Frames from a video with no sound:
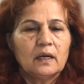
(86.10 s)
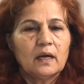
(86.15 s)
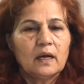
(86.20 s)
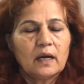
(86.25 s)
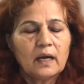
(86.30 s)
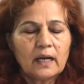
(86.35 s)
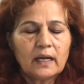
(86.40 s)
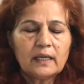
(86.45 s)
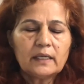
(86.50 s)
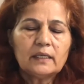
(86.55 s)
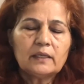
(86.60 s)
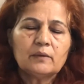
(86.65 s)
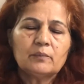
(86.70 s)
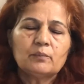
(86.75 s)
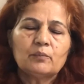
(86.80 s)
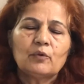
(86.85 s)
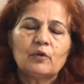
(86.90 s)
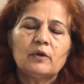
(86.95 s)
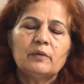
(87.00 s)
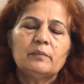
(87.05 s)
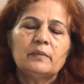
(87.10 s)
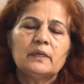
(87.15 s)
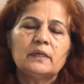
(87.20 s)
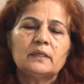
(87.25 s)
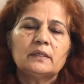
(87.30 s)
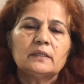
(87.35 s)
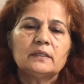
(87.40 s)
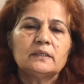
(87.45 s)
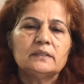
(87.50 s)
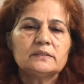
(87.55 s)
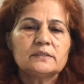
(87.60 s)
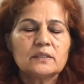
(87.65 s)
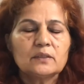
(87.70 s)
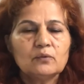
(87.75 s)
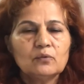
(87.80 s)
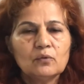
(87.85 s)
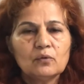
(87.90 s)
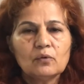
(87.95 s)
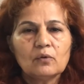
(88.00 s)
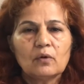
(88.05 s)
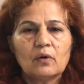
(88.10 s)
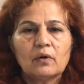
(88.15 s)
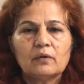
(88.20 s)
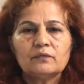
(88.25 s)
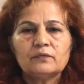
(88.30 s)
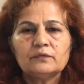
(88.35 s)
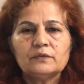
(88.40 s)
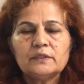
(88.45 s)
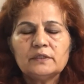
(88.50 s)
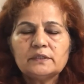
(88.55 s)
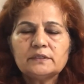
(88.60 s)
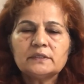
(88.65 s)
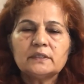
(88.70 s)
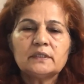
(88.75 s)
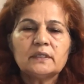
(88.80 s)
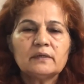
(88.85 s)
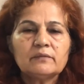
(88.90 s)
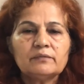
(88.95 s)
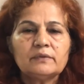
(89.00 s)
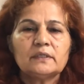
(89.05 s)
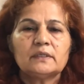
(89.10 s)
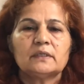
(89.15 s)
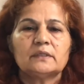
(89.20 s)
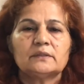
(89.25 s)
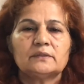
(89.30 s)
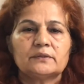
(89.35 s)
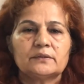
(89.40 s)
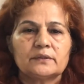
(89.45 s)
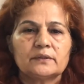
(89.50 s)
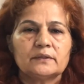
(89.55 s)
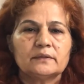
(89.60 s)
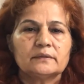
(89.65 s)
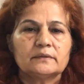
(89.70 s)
High employment is the goal of each and every country.